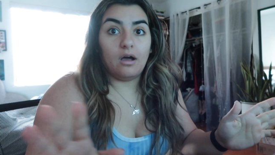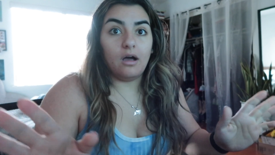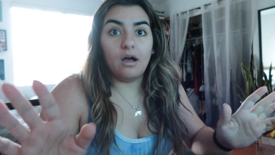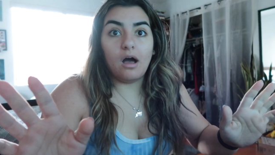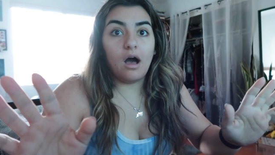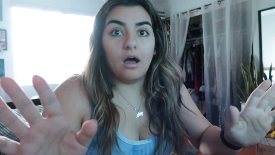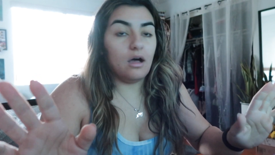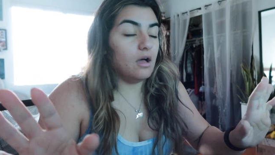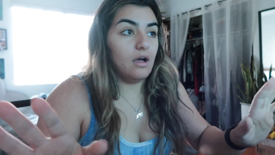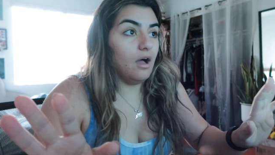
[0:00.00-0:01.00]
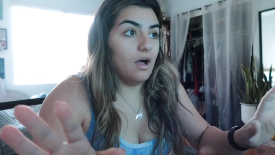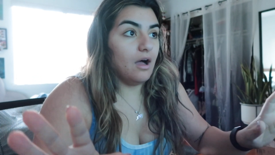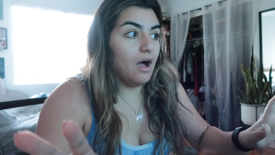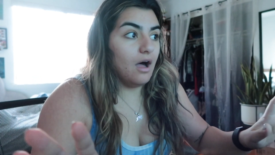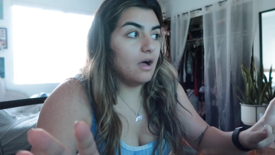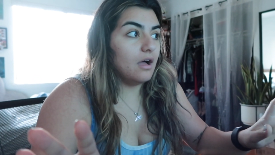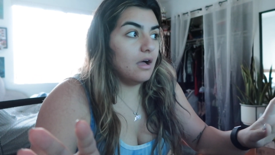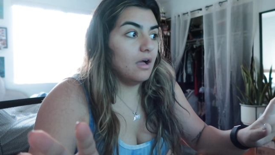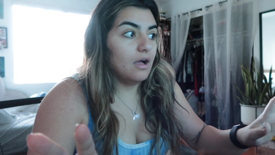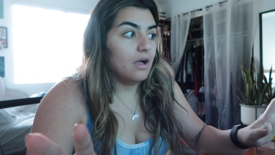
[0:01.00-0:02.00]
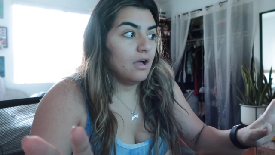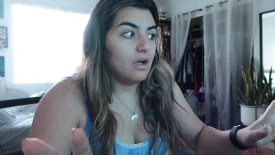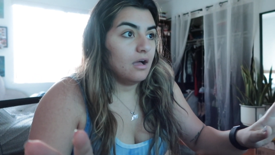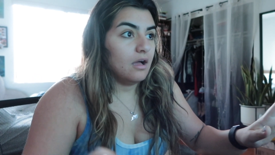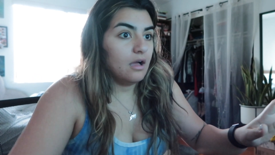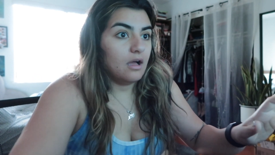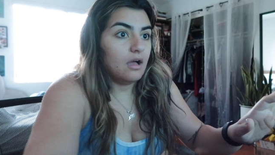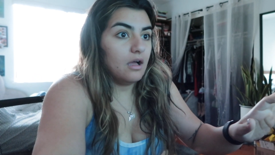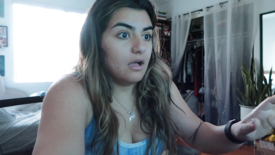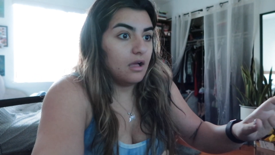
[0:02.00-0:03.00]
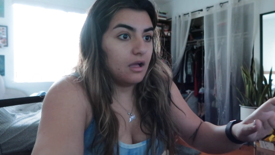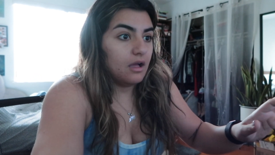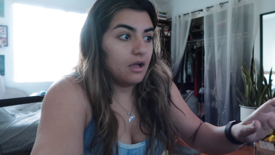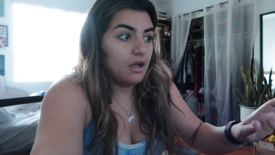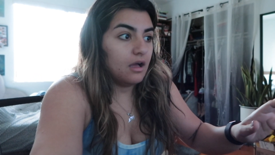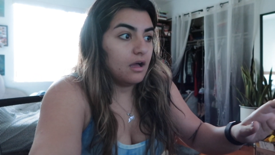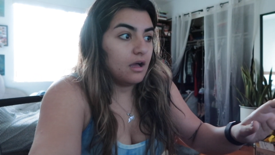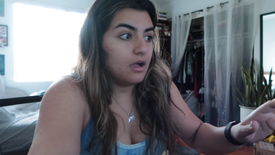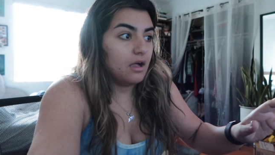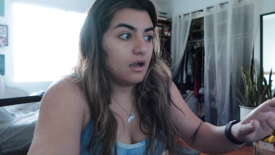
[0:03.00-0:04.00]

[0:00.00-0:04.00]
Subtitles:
No one is speaking in this clip.